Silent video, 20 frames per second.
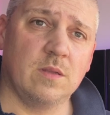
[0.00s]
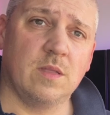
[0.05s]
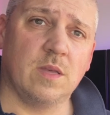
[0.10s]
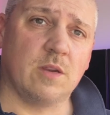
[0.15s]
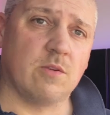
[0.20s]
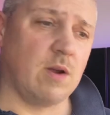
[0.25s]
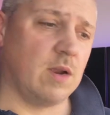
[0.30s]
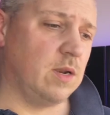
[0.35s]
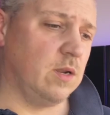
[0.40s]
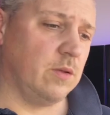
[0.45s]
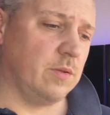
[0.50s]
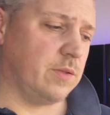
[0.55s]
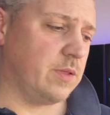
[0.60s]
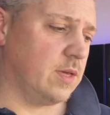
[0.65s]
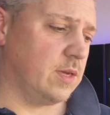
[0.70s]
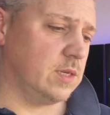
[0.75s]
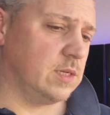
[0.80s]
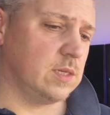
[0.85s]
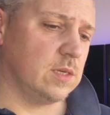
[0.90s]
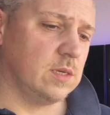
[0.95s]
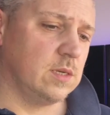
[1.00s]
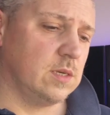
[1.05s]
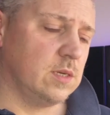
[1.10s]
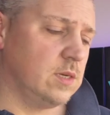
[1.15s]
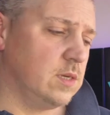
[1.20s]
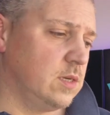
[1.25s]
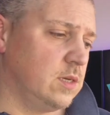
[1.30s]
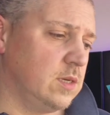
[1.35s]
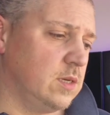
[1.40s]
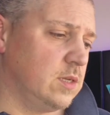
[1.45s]
They're great little things.
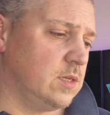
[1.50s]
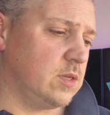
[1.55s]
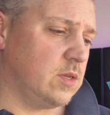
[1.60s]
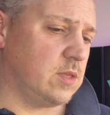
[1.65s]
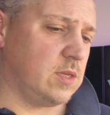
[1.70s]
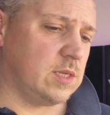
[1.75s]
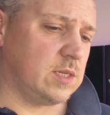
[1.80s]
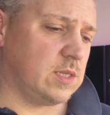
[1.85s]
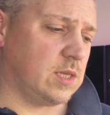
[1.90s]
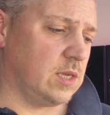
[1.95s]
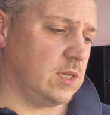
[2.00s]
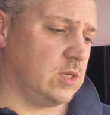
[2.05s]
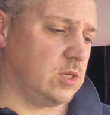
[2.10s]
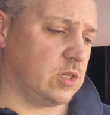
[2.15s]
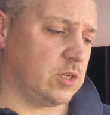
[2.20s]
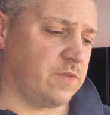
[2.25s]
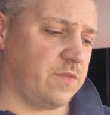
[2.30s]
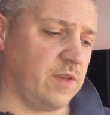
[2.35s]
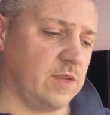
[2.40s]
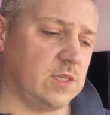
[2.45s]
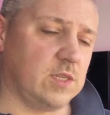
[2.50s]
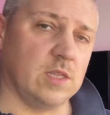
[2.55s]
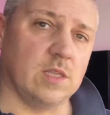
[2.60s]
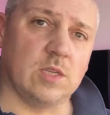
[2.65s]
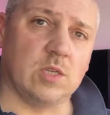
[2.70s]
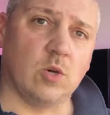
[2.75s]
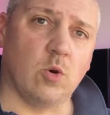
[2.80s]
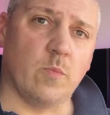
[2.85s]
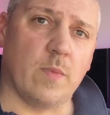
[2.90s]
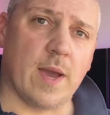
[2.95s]
So this thing just fits in
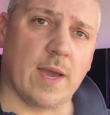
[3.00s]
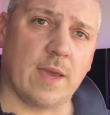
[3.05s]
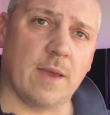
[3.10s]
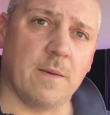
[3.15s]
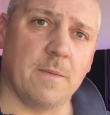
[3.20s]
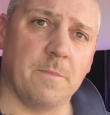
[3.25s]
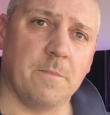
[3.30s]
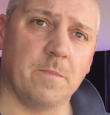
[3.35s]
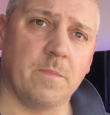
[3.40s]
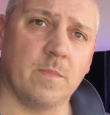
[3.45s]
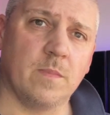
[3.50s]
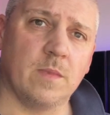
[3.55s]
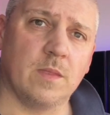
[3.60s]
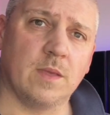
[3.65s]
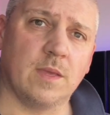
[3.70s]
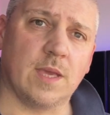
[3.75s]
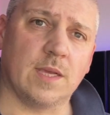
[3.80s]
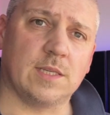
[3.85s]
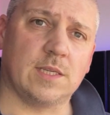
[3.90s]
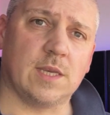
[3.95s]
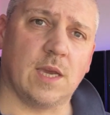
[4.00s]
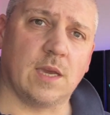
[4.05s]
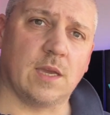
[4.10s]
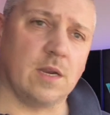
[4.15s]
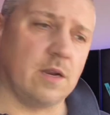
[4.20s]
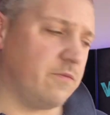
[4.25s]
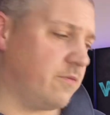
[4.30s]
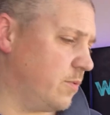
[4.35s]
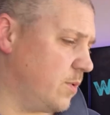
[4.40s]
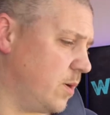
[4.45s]
the tool bag, gets
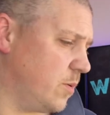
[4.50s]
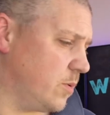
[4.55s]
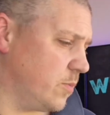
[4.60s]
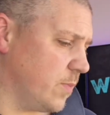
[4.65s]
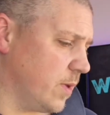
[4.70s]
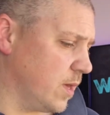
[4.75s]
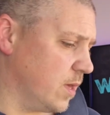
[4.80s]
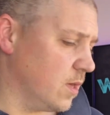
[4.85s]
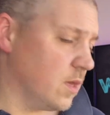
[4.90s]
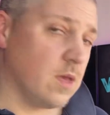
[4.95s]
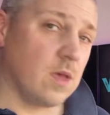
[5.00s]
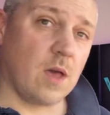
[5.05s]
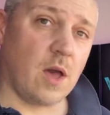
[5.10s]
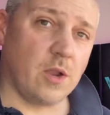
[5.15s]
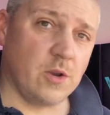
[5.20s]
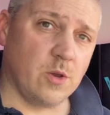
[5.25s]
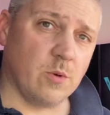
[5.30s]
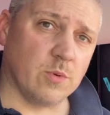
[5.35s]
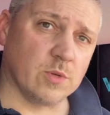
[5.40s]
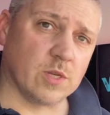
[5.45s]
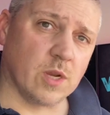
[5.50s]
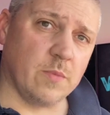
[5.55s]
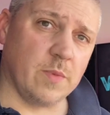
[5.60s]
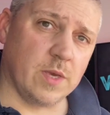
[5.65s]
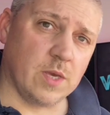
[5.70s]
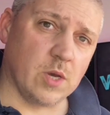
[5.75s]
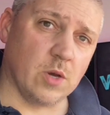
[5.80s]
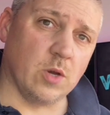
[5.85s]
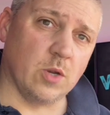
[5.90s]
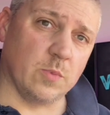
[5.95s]
taken everywhere with me. I knew it was going to
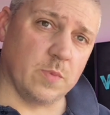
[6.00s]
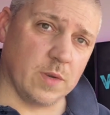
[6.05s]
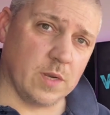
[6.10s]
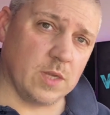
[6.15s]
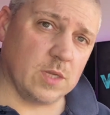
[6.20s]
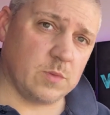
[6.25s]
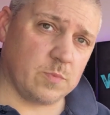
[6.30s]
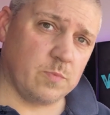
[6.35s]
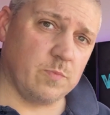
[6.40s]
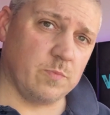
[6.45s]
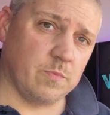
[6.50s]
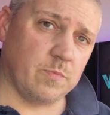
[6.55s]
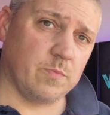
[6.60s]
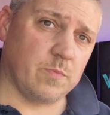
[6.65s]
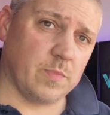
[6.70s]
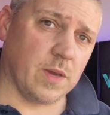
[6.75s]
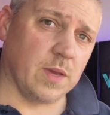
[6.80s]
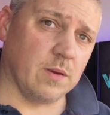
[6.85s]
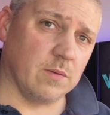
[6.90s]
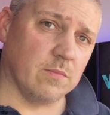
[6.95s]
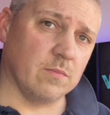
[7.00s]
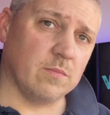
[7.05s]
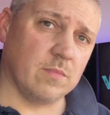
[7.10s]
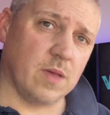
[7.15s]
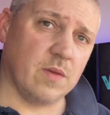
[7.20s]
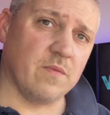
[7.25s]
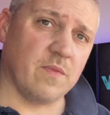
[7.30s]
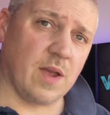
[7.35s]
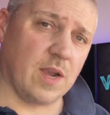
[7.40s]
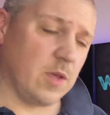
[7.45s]
be good, but it's been
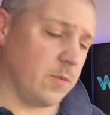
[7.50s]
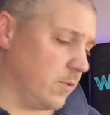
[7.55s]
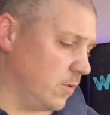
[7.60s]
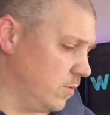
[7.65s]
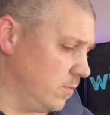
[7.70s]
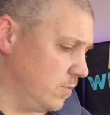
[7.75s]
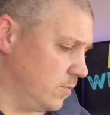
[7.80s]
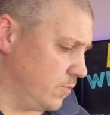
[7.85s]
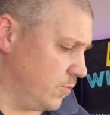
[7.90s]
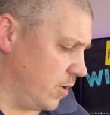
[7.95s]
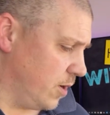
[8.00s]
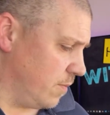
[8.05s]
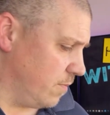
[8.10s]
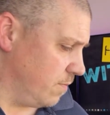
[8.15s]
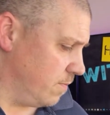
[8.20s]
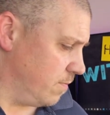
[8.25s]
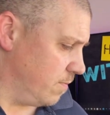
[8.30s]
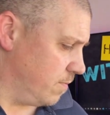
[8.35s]
invaluable. Brilliant.